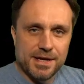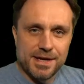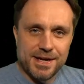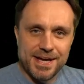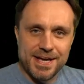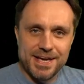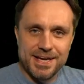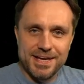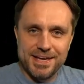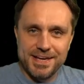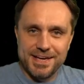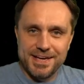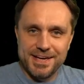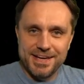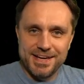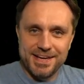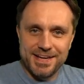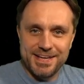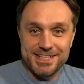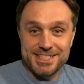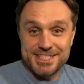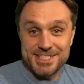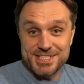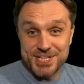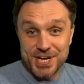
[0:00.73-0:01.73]

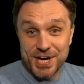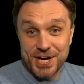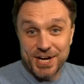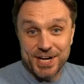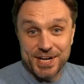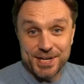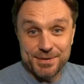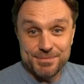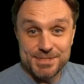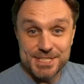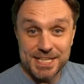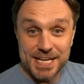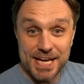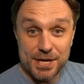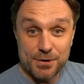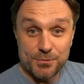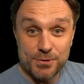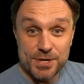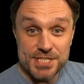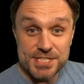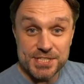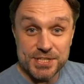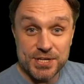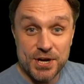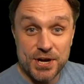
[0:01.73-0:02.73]
It's time to get your
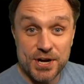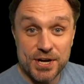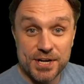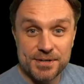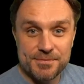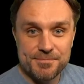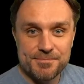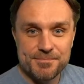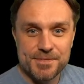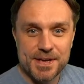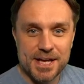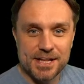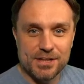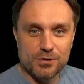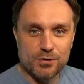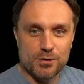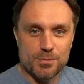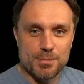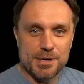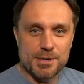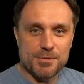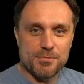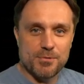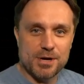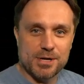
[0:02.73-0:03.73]
Risk on. Hello
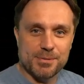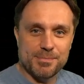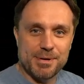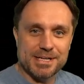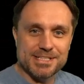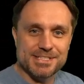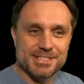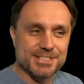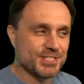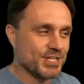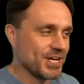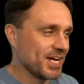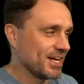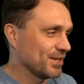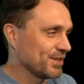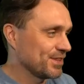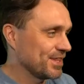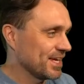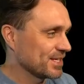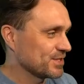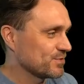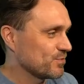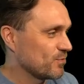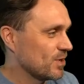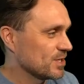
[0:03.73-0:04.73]
everybody, welcome back to the channel.
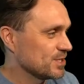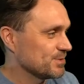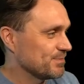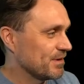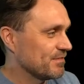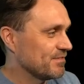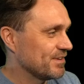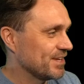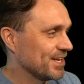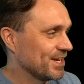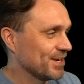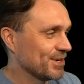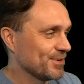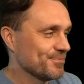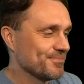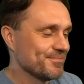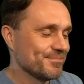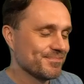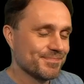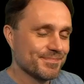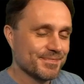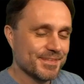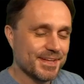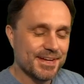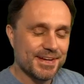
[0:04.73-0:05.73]
Thanks for watching my video.
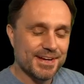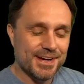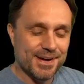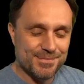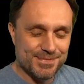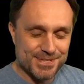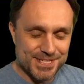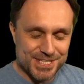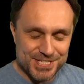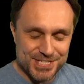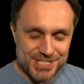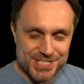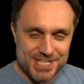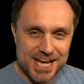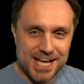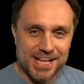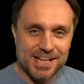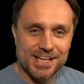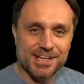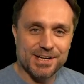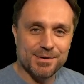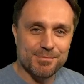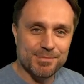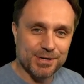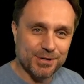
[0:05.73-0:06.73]
I'm
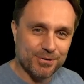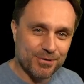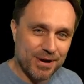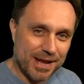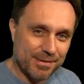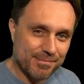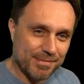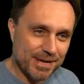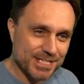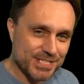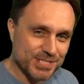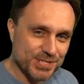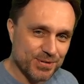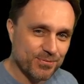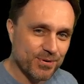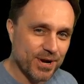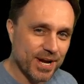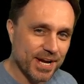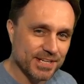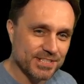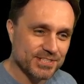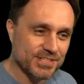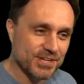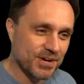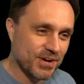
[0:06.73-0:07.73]
Digitallic, I'm a Grandmaster
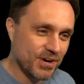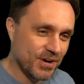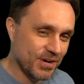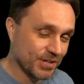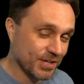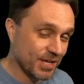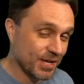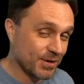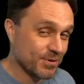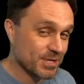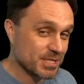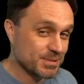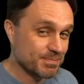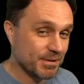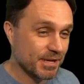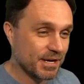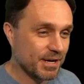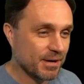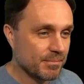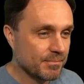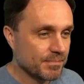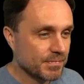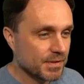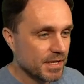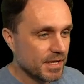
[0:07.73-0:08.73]
ranked online Risk
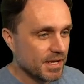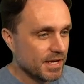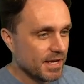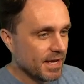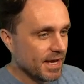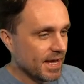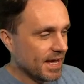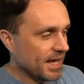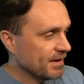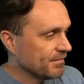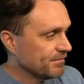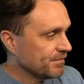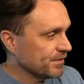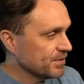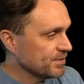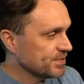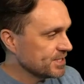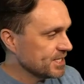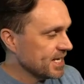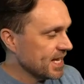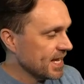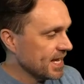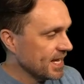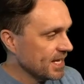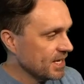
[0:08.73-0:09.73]
player. And for you
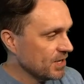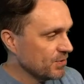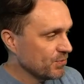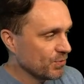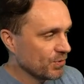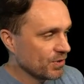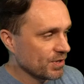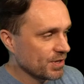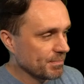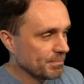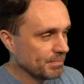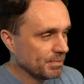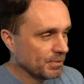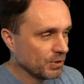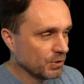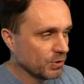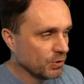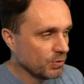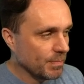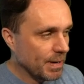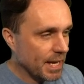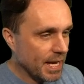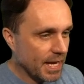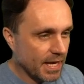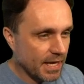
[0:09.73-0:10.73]
today, we're the blue
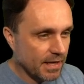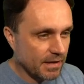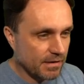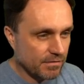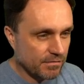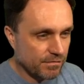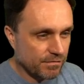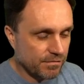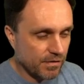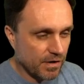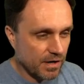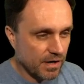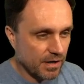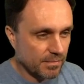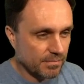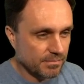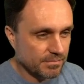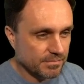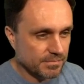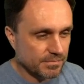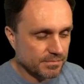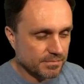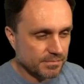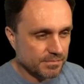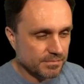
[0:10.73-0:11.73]
man
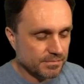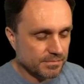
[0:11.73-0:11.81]
from